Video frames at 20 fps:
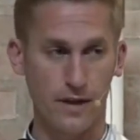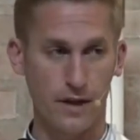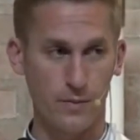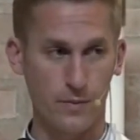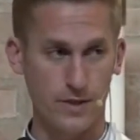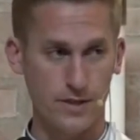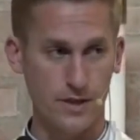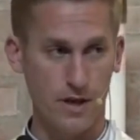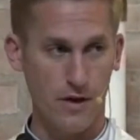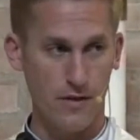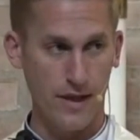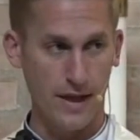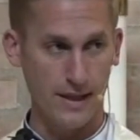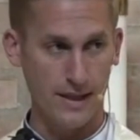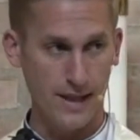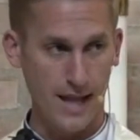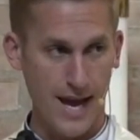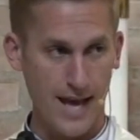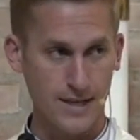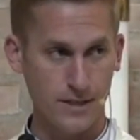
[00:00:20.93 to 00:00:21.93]
And we saw
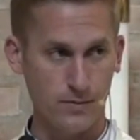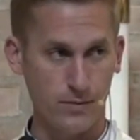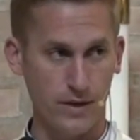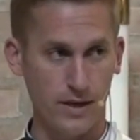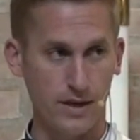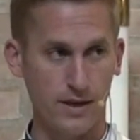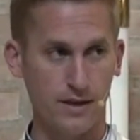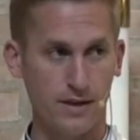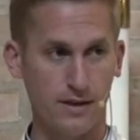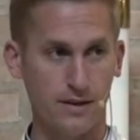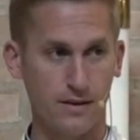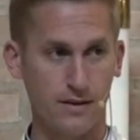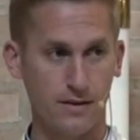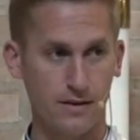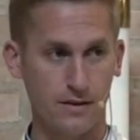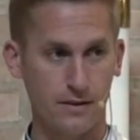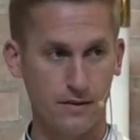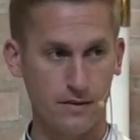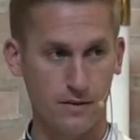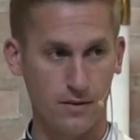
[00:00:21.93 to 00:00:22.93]
that last week,
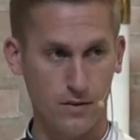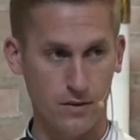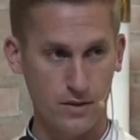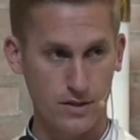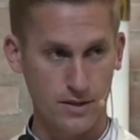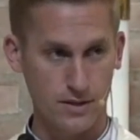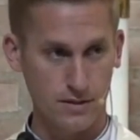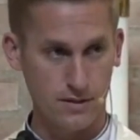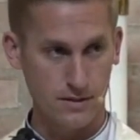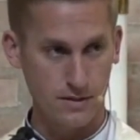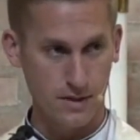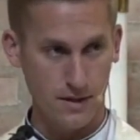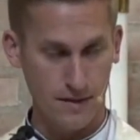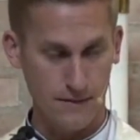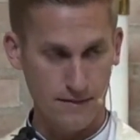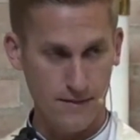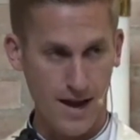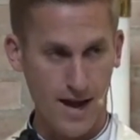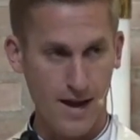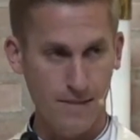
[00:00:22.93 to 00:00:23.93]
of course,
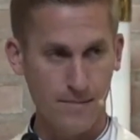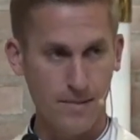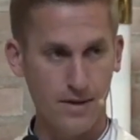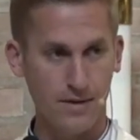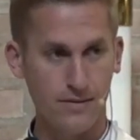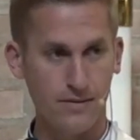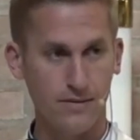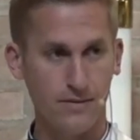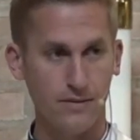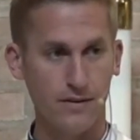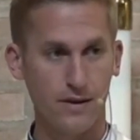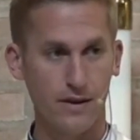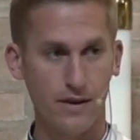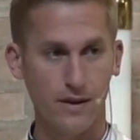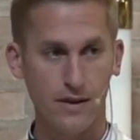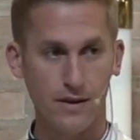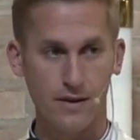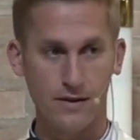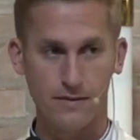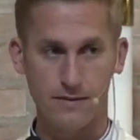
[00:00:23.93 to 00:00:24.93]
Thomas
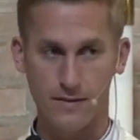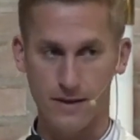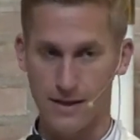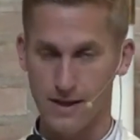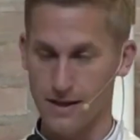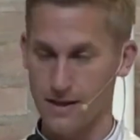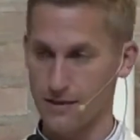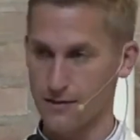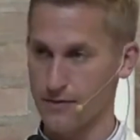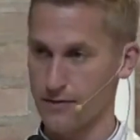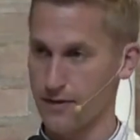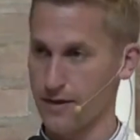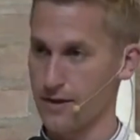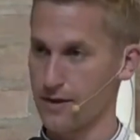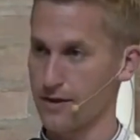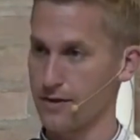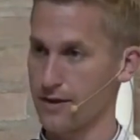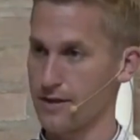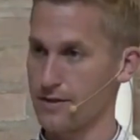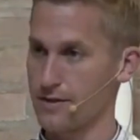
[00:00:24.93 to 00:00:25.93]
sticking his
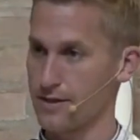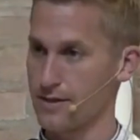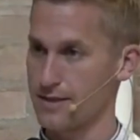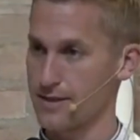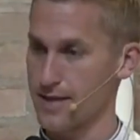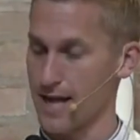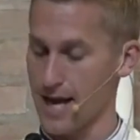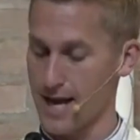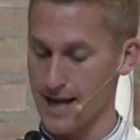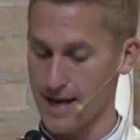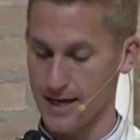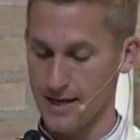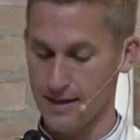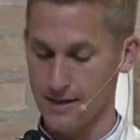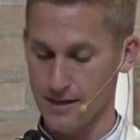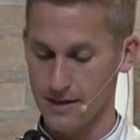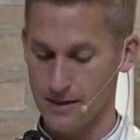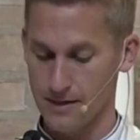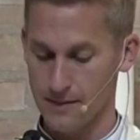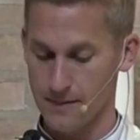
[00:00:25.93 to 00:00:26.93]
finger into the
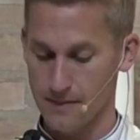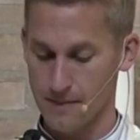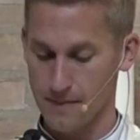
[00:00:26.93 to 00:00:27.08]
side